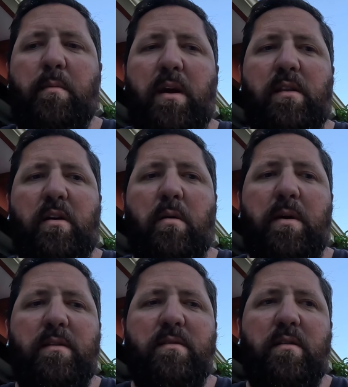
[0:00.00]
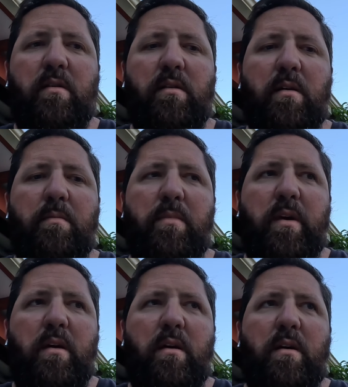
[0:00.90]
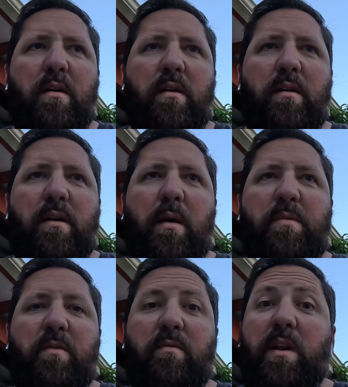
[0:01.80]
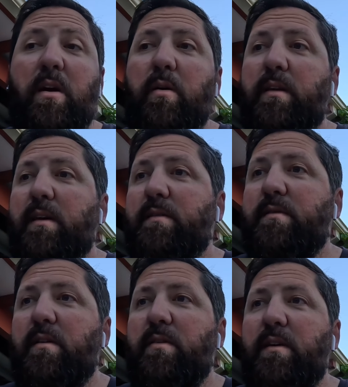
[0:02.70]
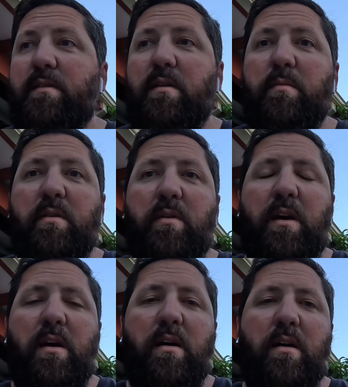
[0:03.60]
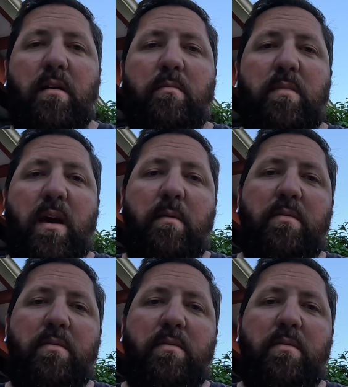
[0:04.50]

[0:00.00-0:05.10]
something in the comments, and I'll keep videoing these sort of things that I'm doing. Yeah,